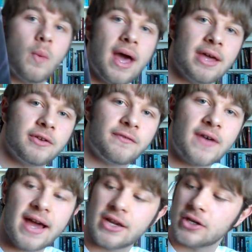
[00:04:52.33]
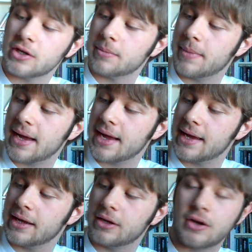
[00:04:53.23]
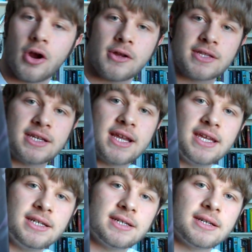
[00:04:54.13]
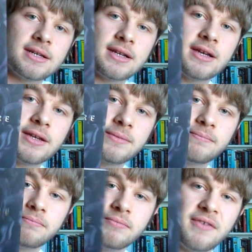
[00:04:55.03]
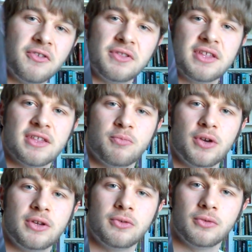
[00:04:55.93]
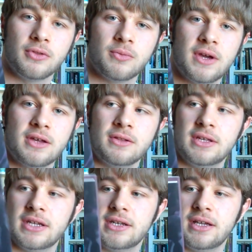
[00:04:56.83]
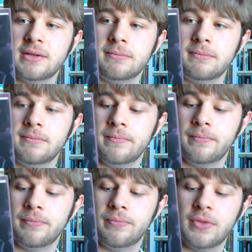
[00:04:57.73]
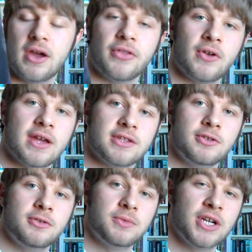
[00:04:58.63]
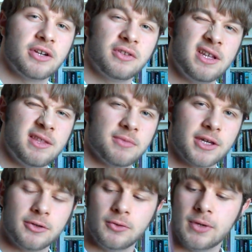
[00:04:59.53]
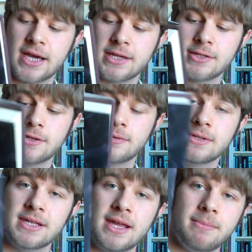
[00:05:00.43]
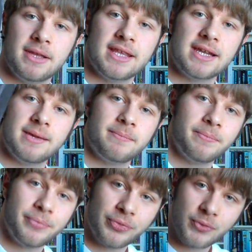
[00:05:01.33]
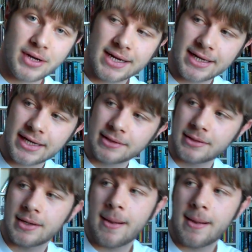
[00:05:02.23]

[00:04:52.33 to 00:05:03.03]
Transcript: Wildfire by Karsten Knight. Um, I've heard this is pretty cool as well, and um, the author has a YouTube channel, and he seems like a cool guy, so pick that up. $3.99.